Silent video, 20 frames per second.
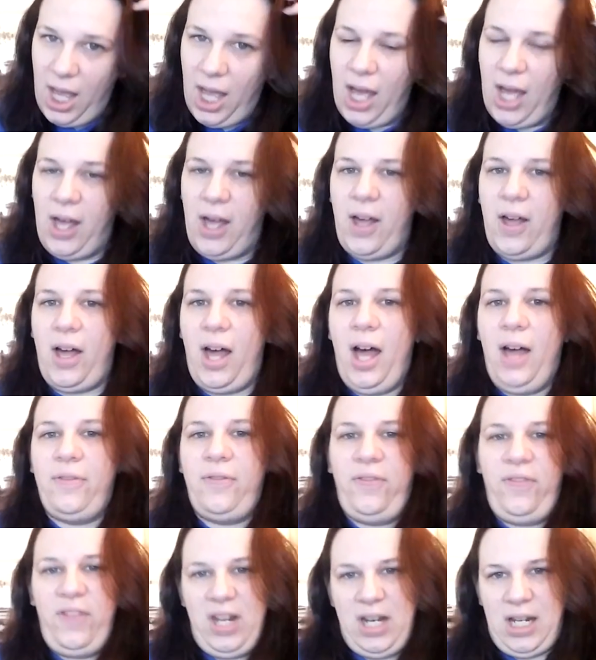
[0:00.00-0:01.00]
a
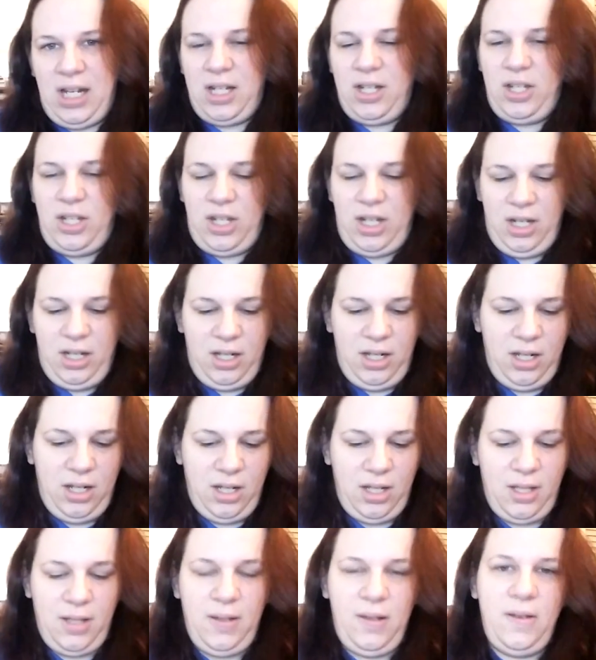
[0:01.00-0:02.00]
finish.
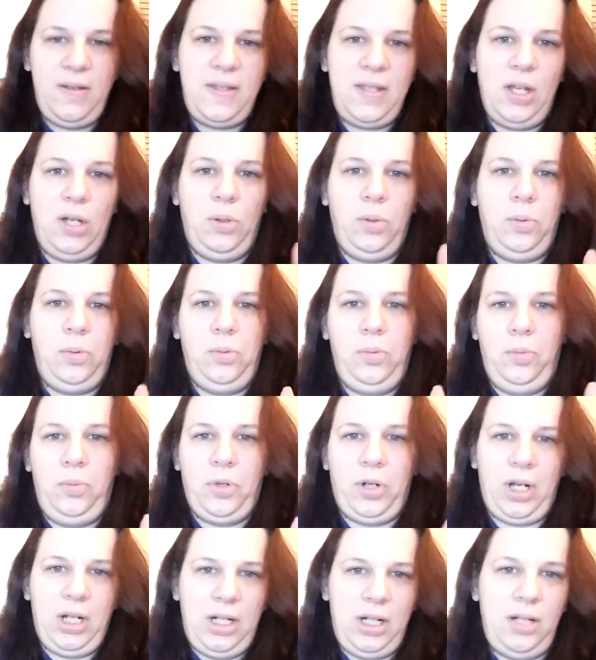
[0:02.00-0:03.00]
So
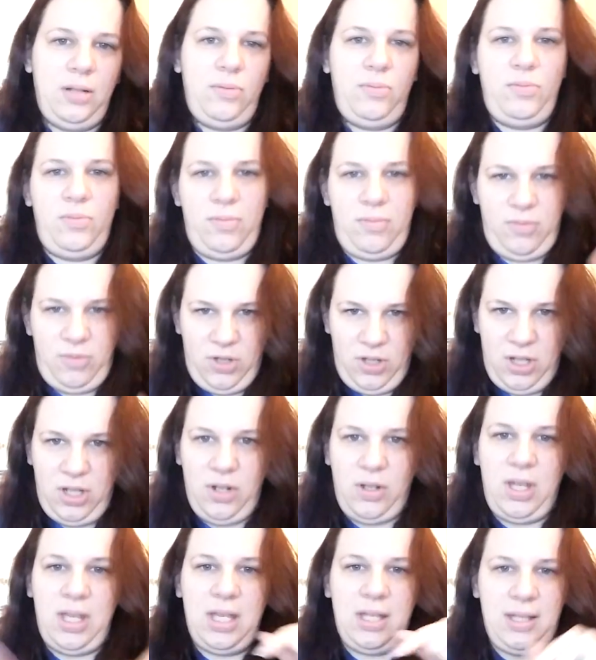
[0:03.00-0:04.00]
we're going to
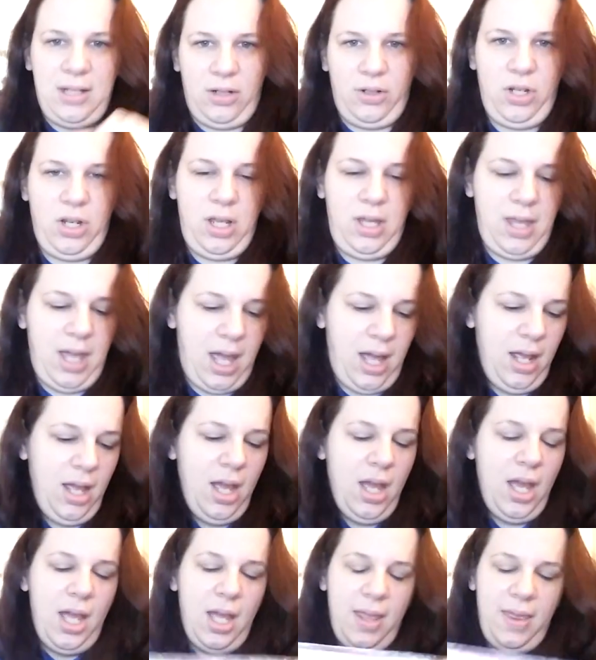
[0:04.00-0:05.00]
show you this and I'll show you that.
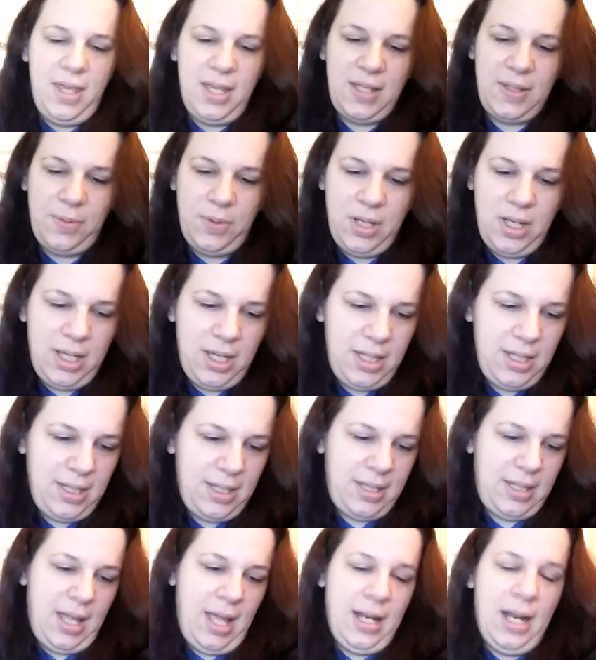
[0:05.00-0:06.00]
This
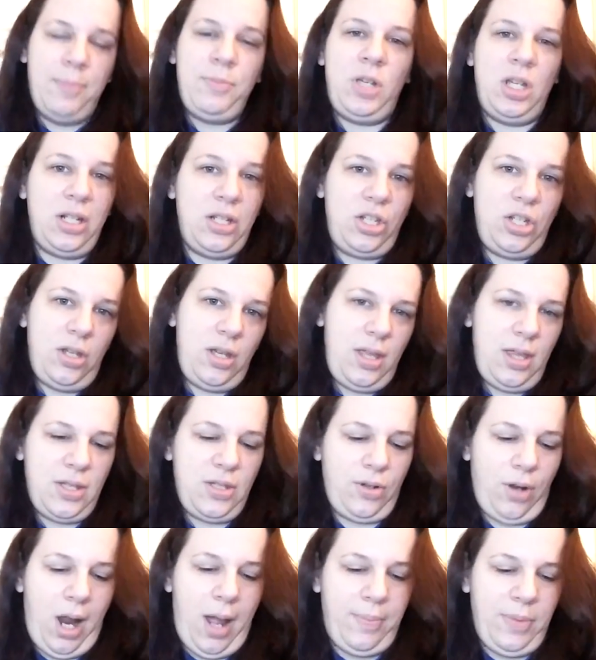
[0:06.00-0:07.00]
was, and I'm going to show you the
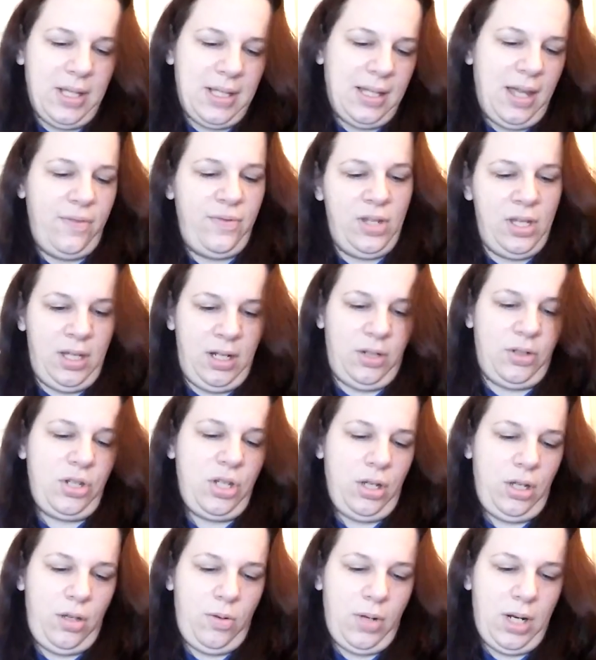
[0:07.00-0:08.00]
scrap that's left and then I'll
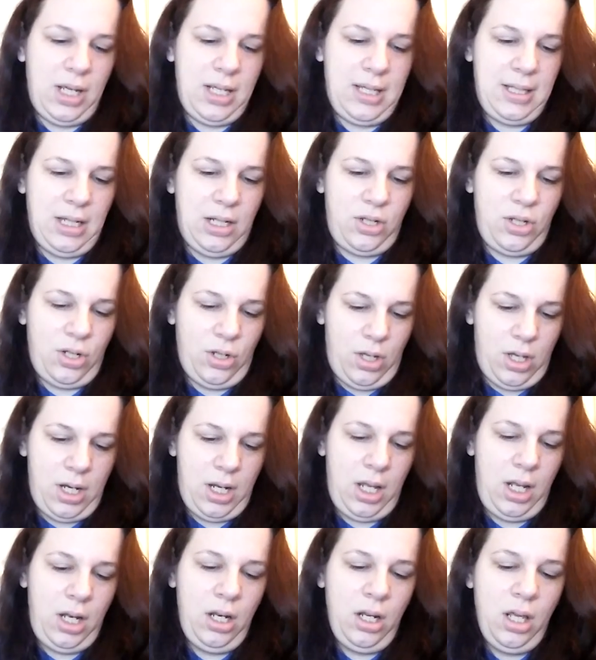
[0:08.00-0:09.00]
show you what I stitched on
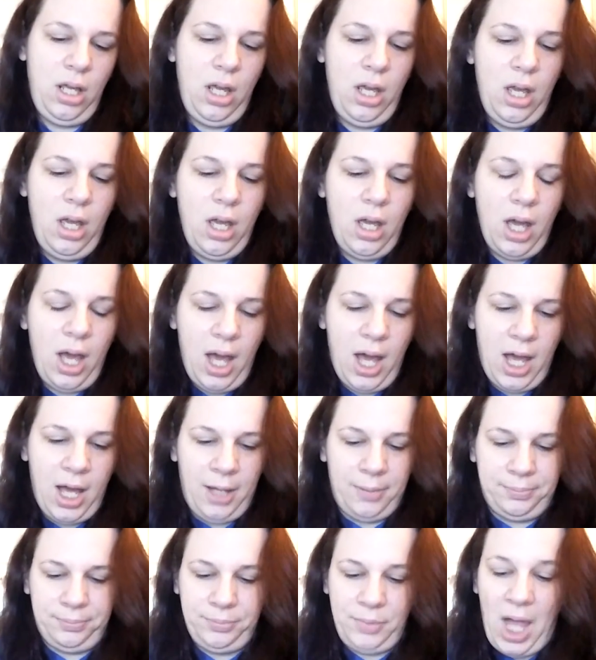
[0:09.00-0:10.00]
it.
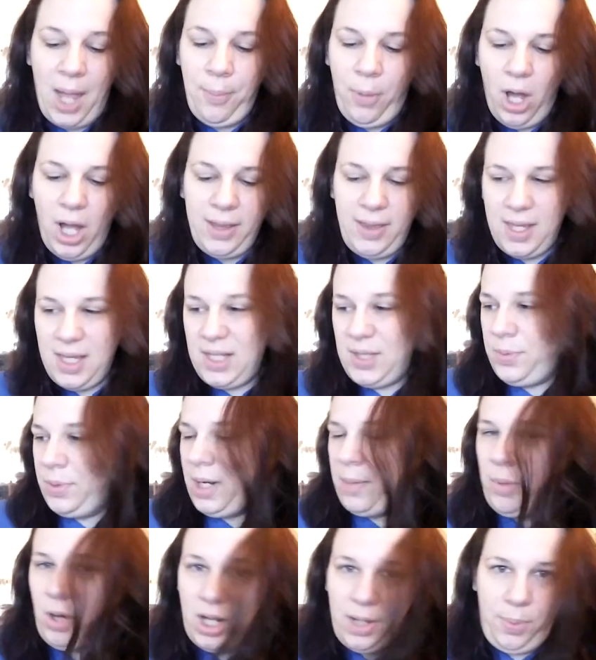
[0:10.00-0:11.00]
I bought this
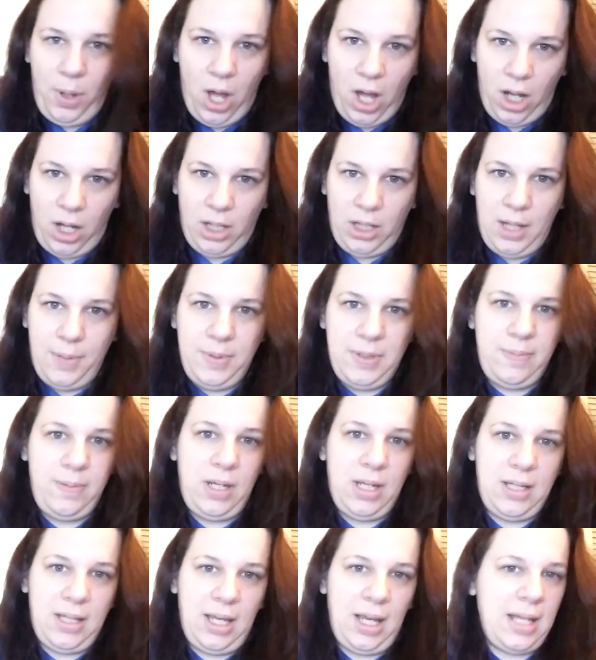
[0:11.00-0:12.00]
when I bought Apocalypse
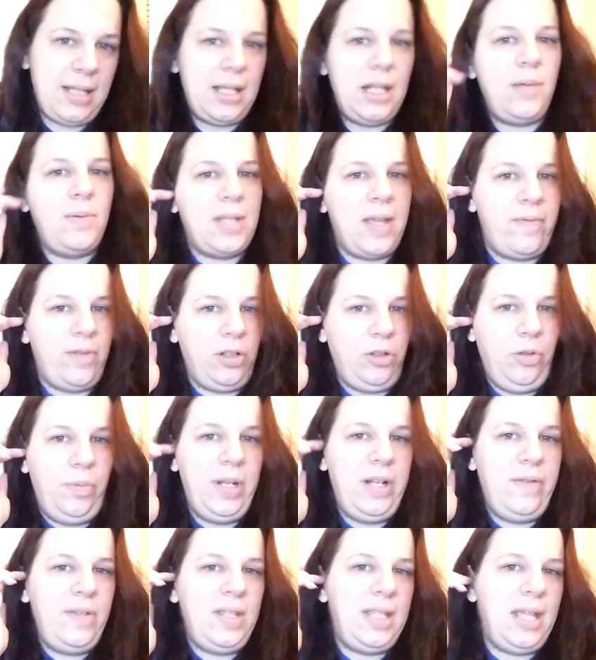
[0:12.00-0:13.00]
because, like I said, he was having a little
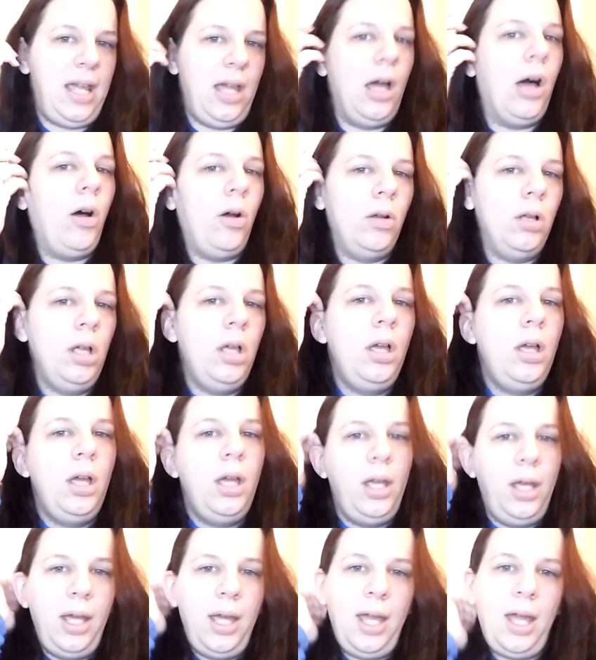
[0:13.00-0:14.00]
bit of a sale.
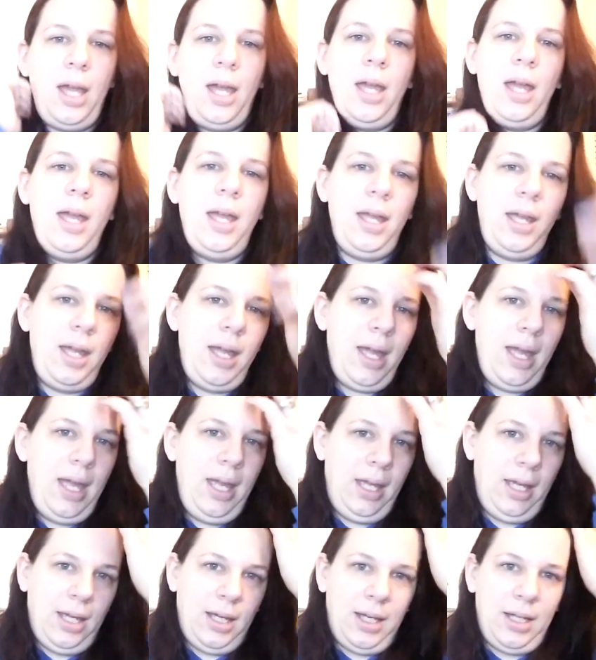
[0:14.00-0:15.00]

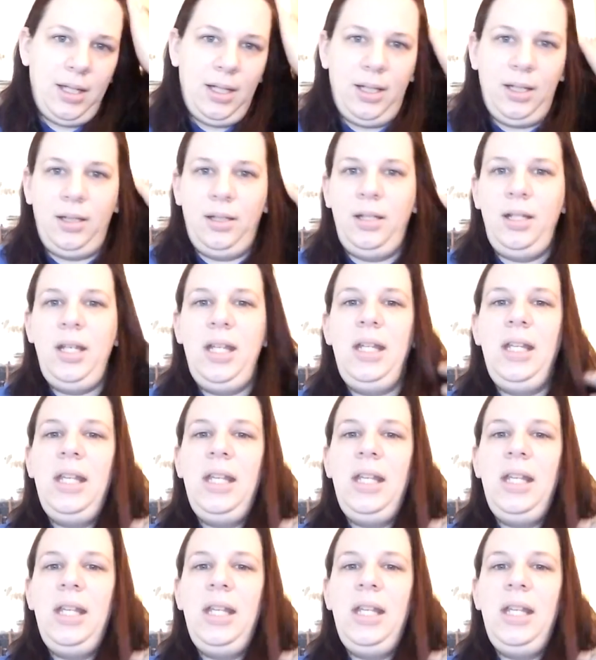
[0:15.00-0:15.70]
And